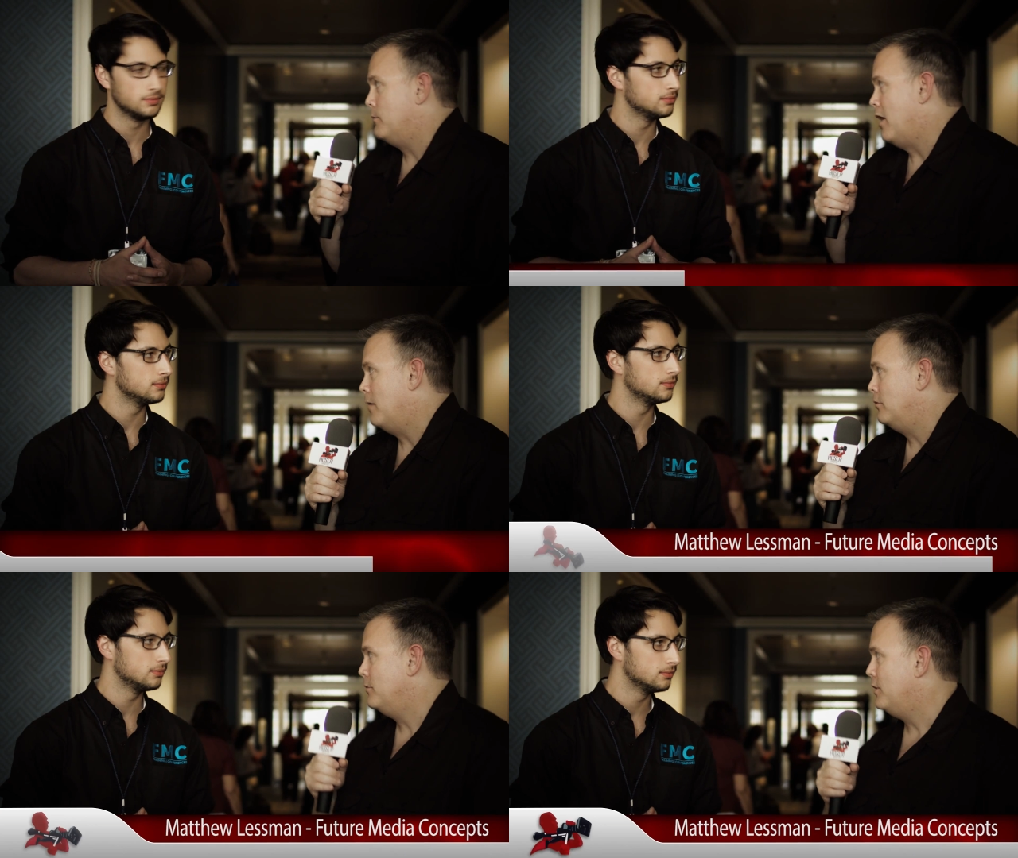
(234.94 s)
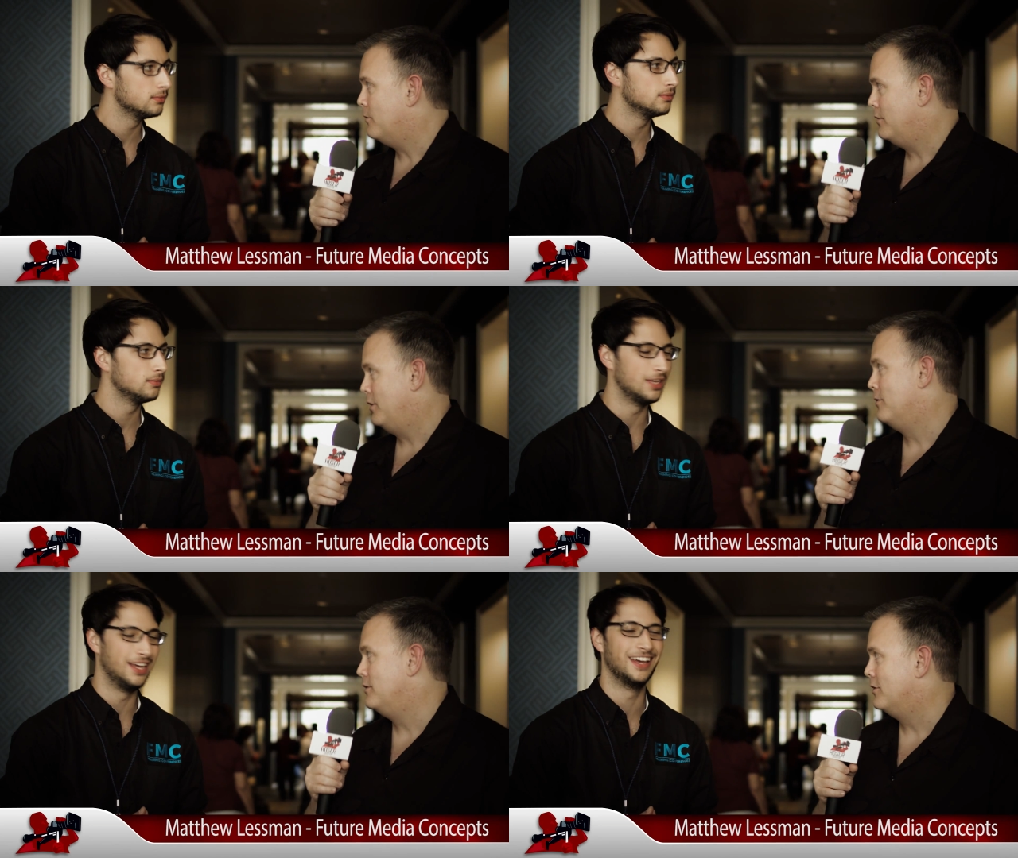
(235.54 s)
Speaker 1: problem, you know, when you're
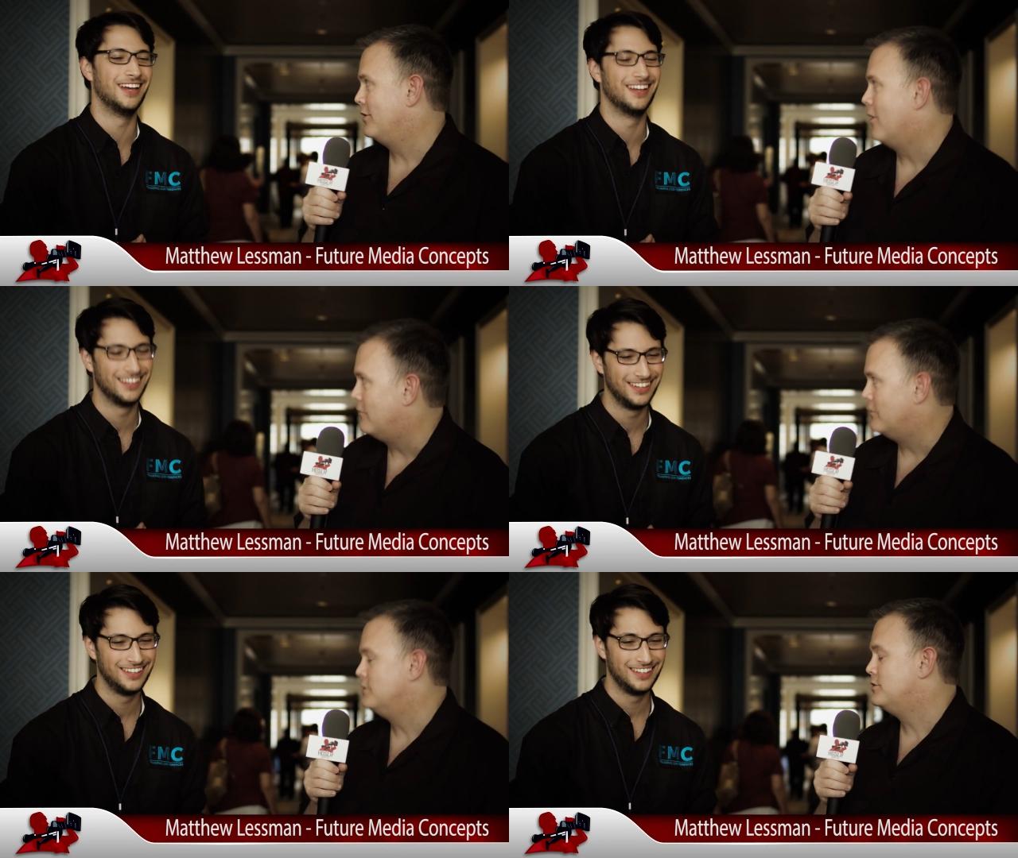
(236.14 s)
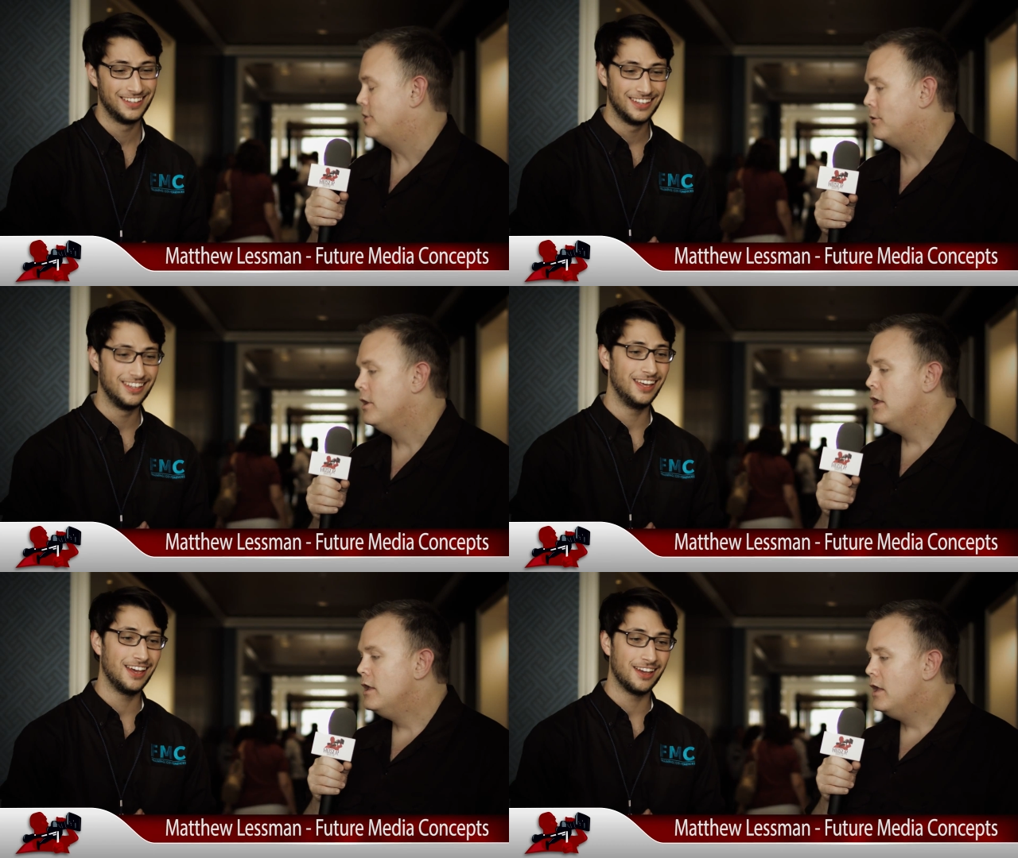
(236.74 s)
going to a conference. So,
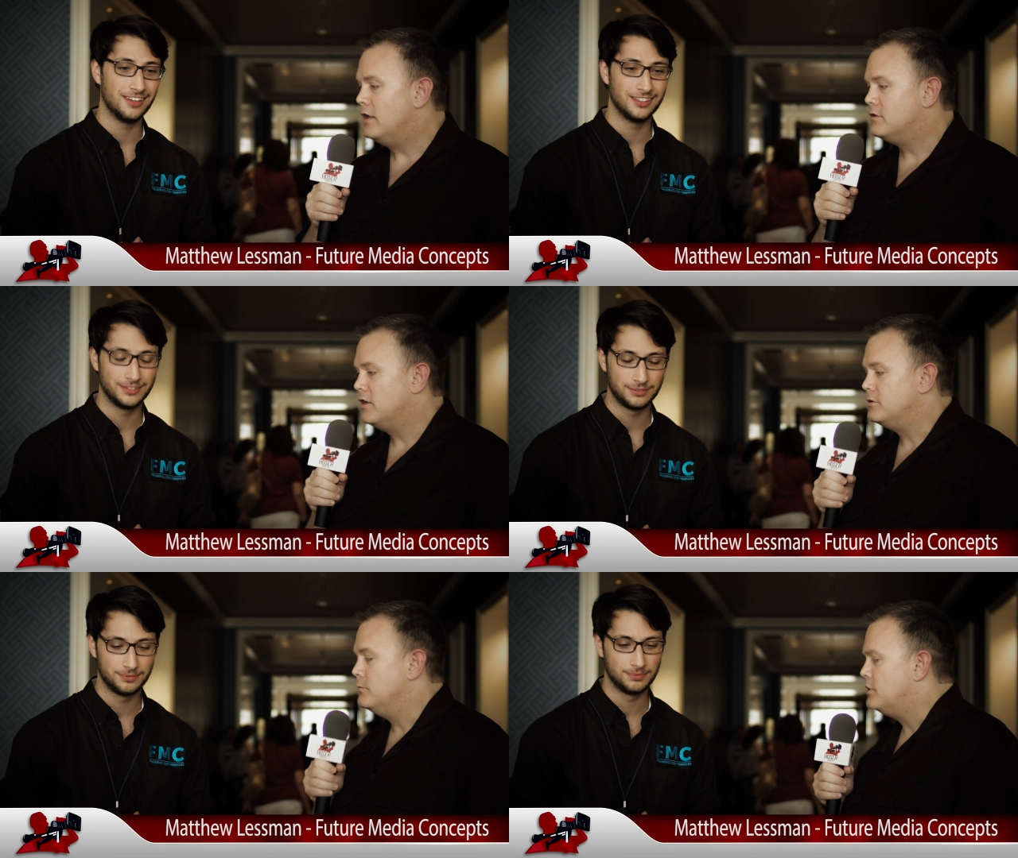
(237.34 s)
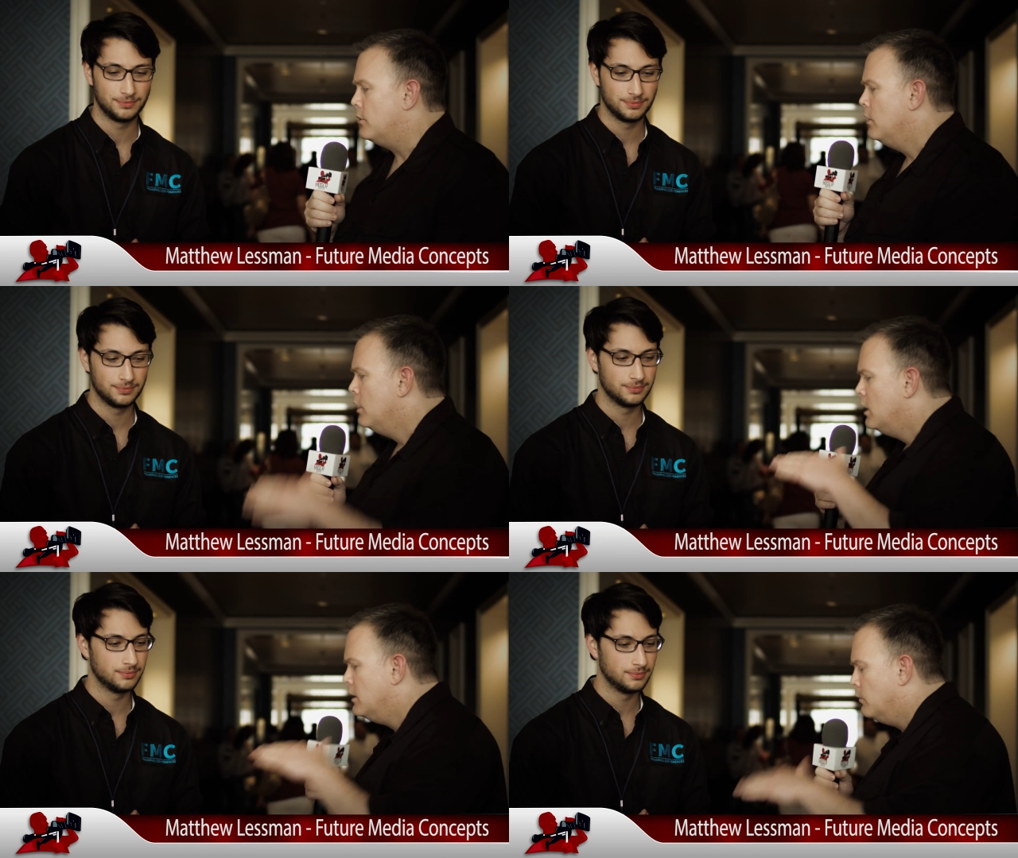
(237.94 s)
yeah. it's awesome. So,
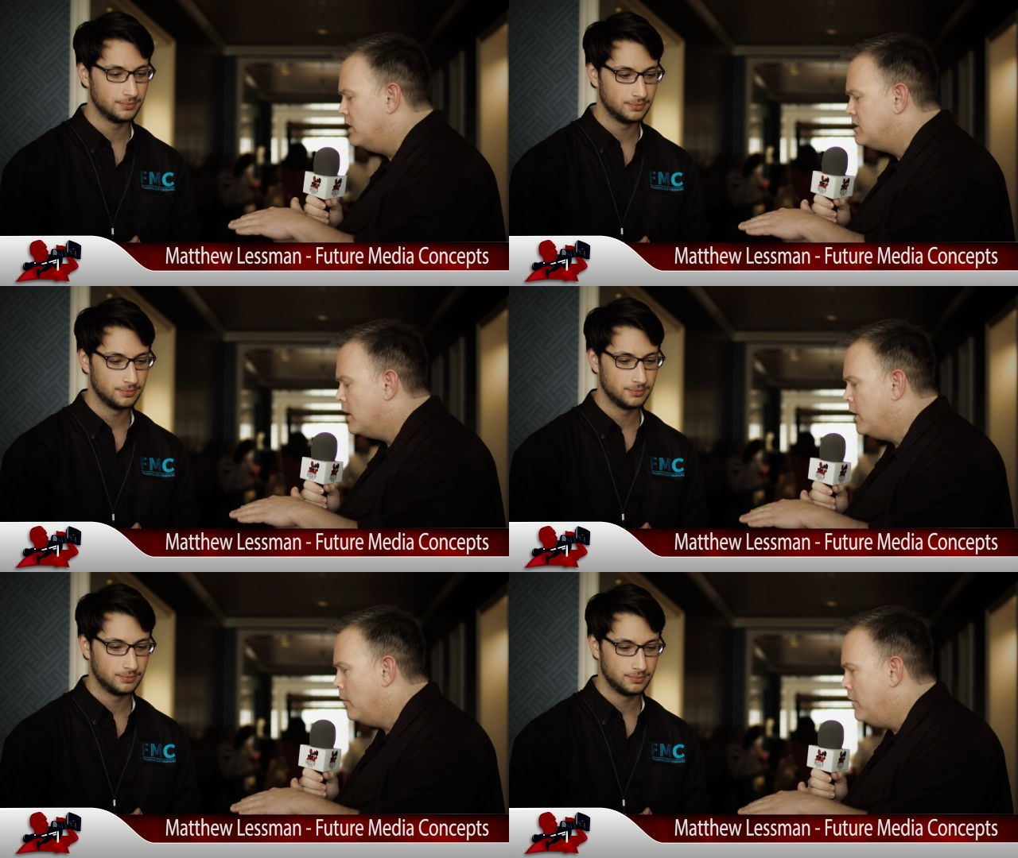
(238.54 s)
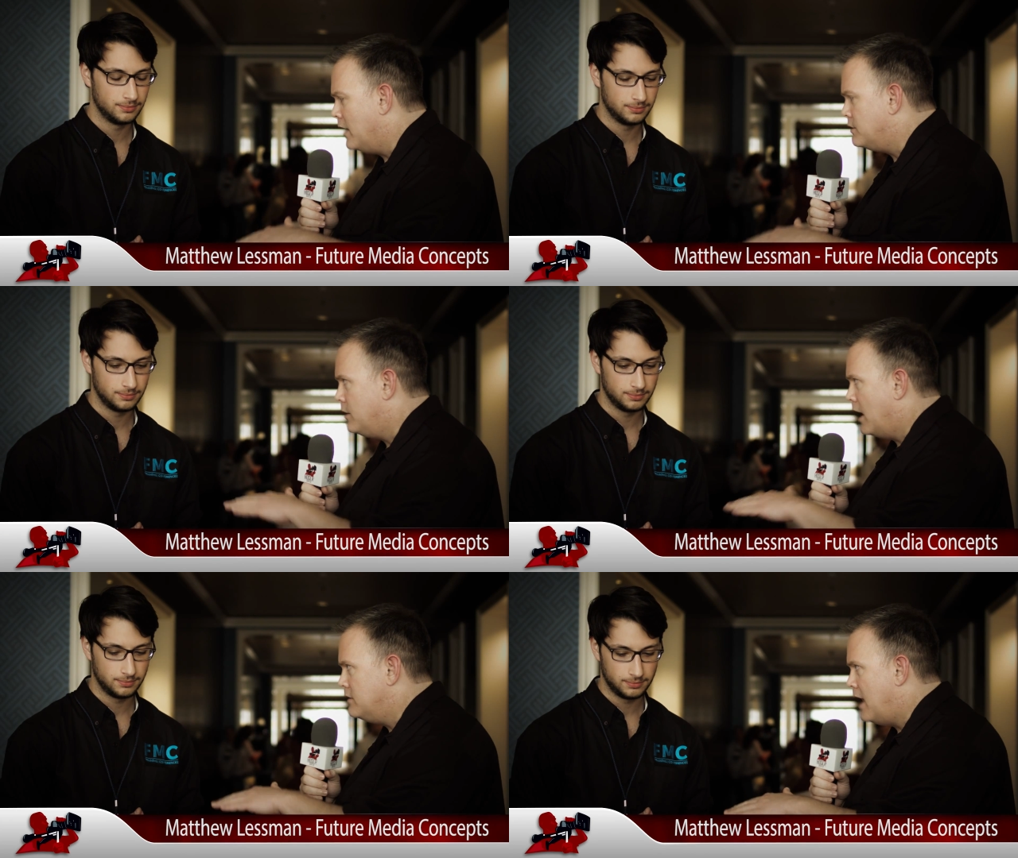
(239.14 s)
what's coming up next? You
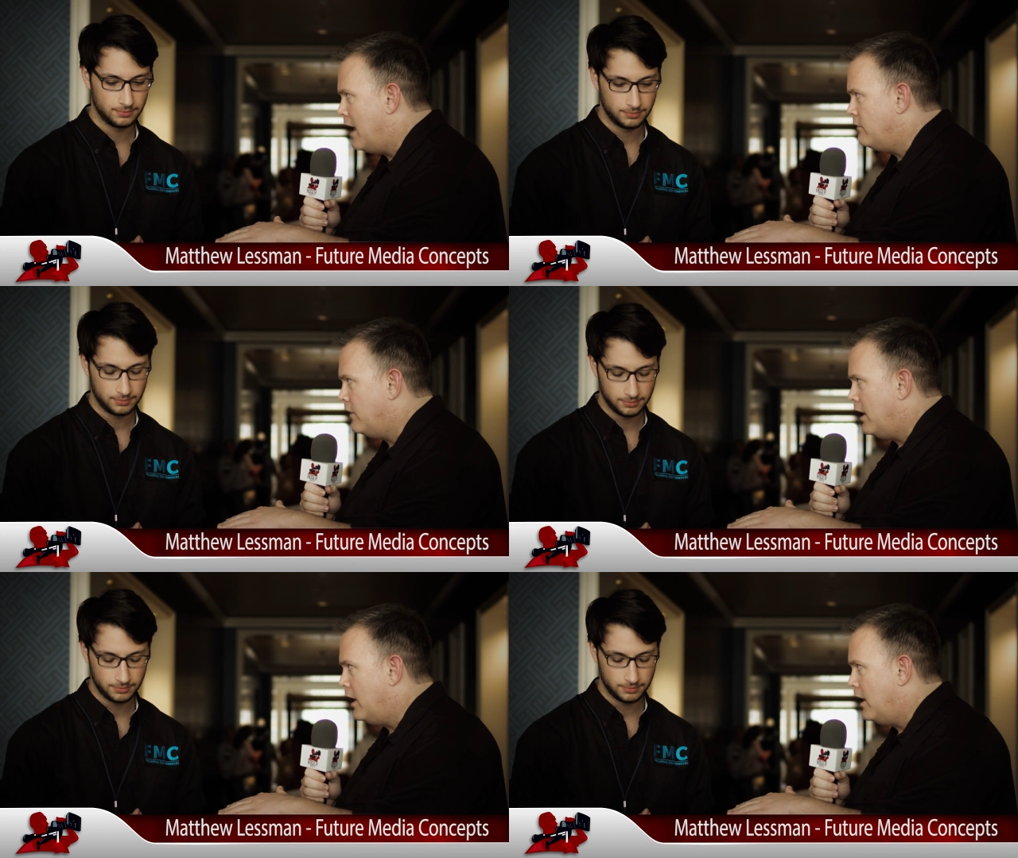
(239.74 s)
guys have uh,